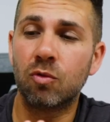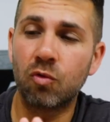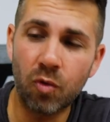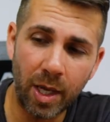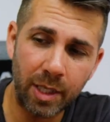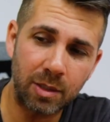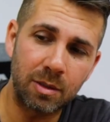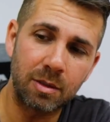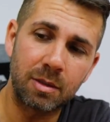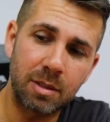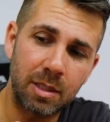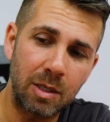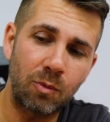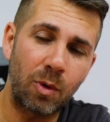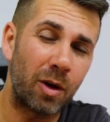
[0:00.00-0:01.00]
great to
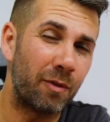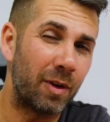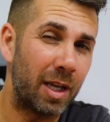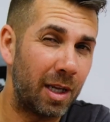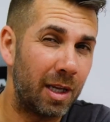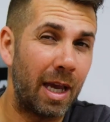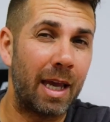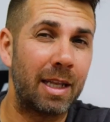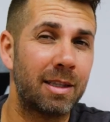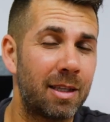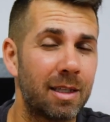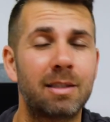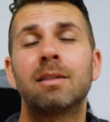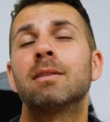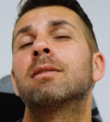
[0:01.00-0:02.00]
see right over here, and
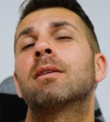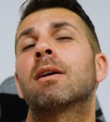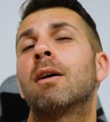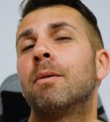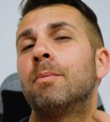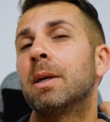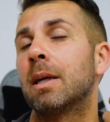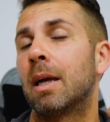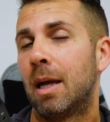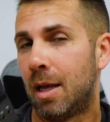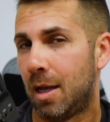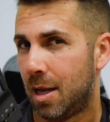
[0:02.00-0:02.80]
this is coming